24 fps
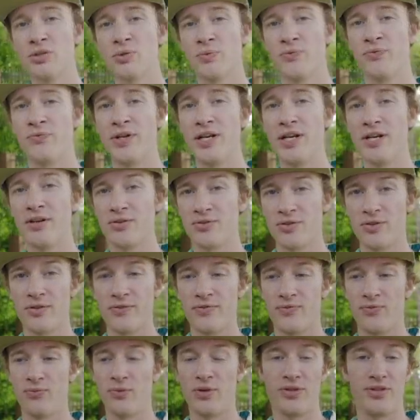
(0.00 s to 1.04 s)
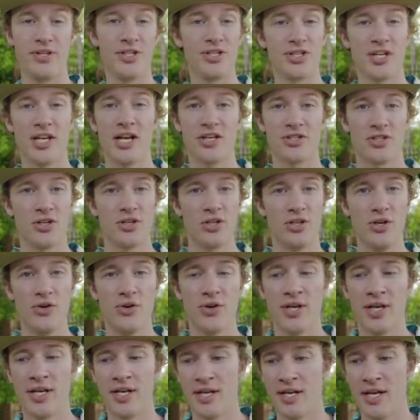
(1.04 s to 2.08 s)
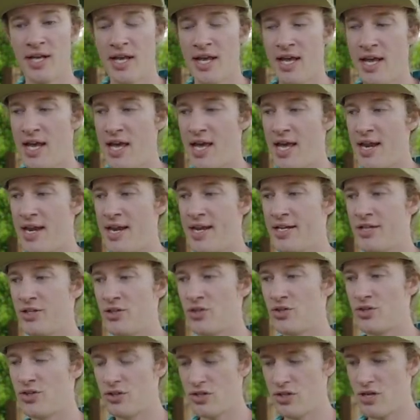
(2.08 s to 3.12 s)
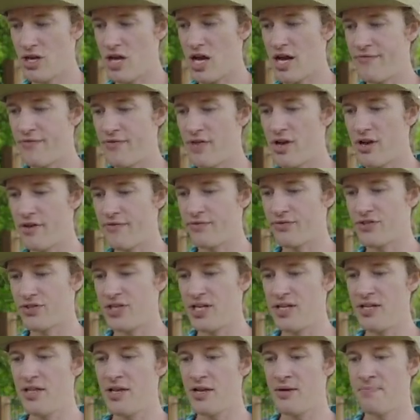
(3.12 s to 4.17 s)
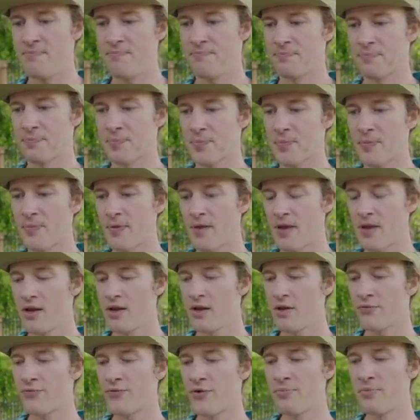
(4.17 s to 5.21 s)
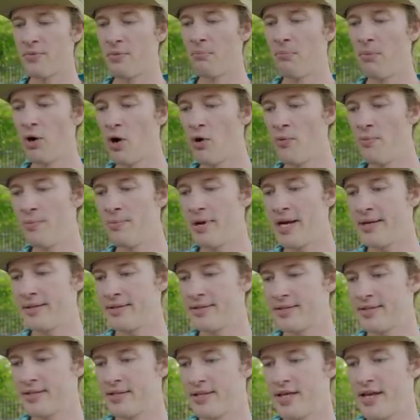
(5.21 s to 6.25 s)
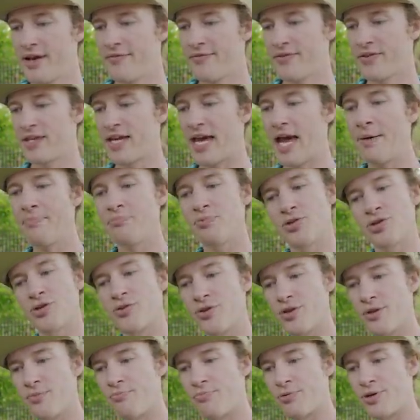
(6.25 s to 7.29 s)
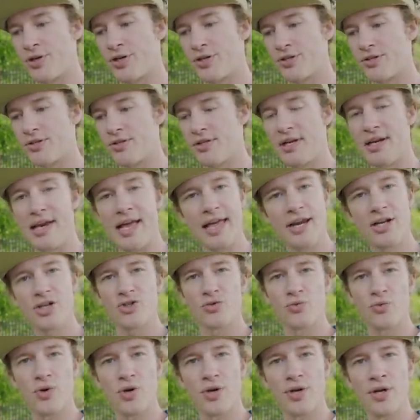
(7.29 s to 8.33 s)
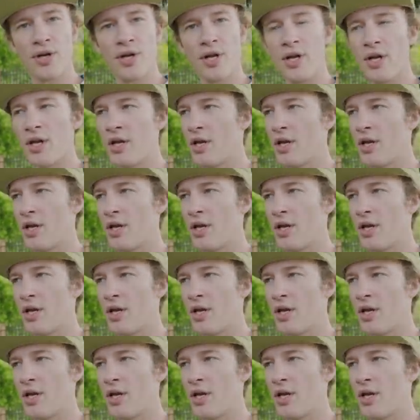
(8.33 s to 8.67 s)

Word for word: some videos of what these guys are doing, and it's just I've, I've seen them from the moment they have captured their bird. The latest one,